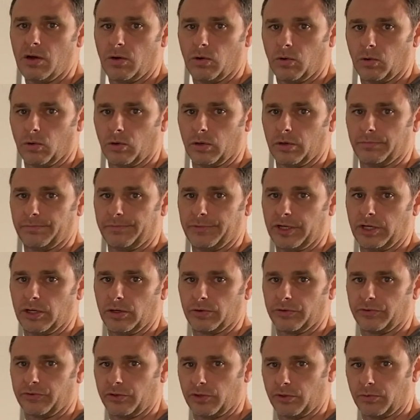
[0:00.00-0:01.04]
or you
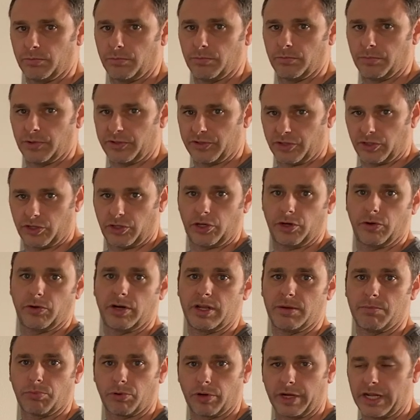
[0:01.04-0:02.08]
know, sec
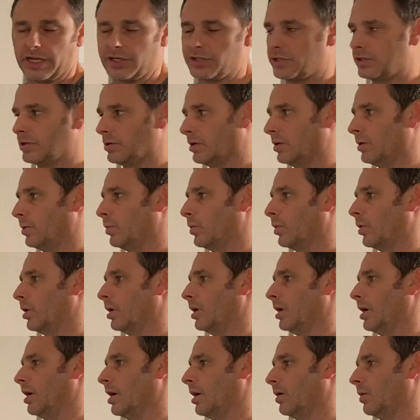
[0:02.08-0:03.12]
security breached
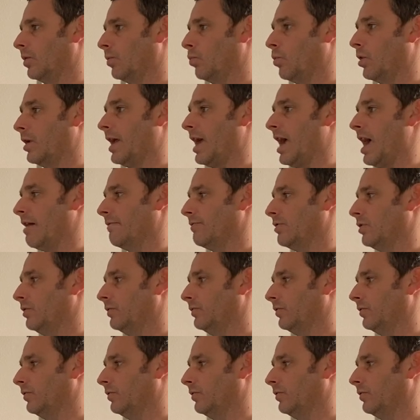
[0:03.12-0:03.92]
or, uh, or what have you.